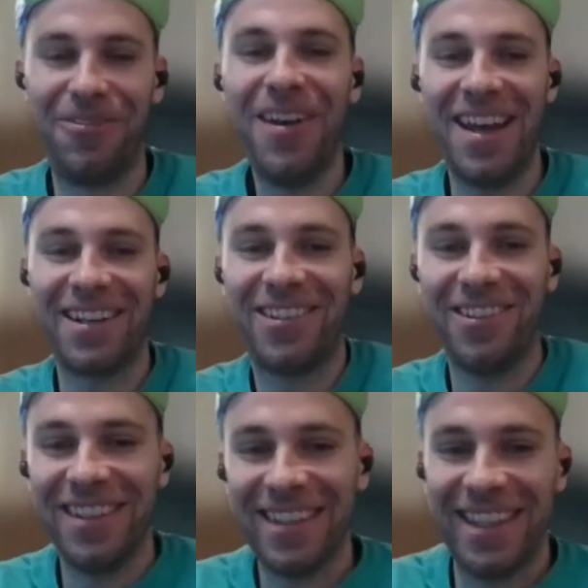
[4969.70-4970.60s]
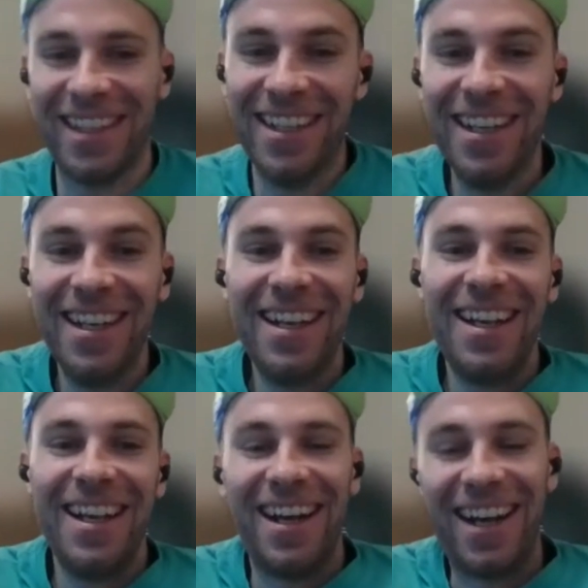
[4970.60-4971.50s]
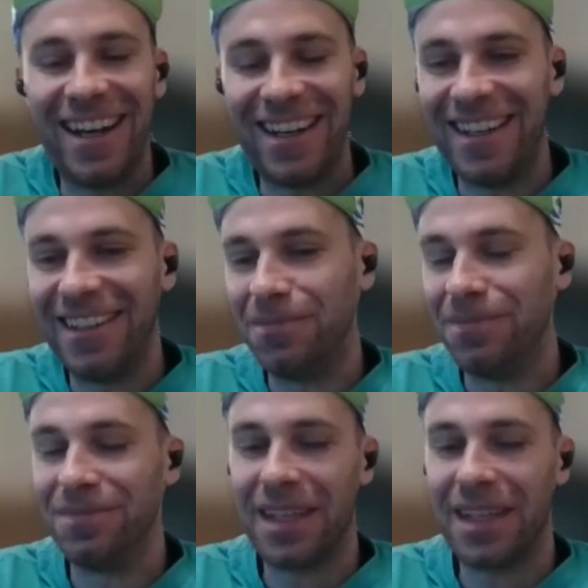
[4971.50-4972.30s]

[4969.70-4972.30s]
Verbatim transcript: compared to Italy. well,